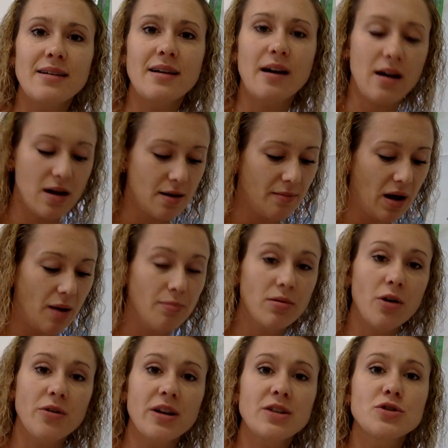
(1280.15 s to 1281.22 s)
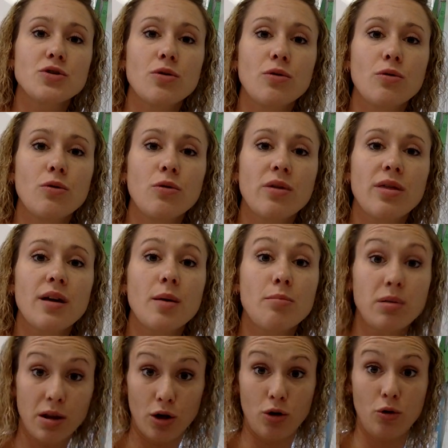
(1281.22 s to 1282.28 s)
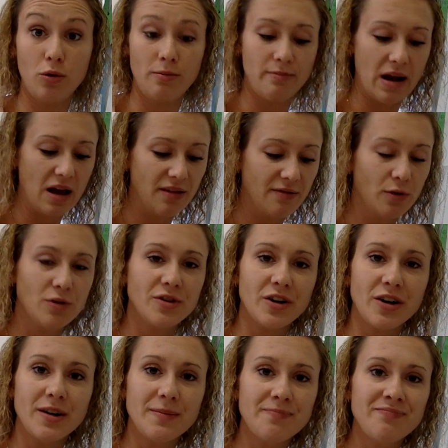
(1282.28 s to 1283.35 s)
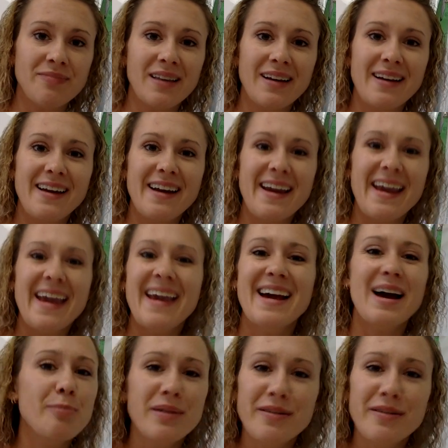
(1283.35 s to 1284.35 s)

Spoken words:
and upload it to the blue math folder.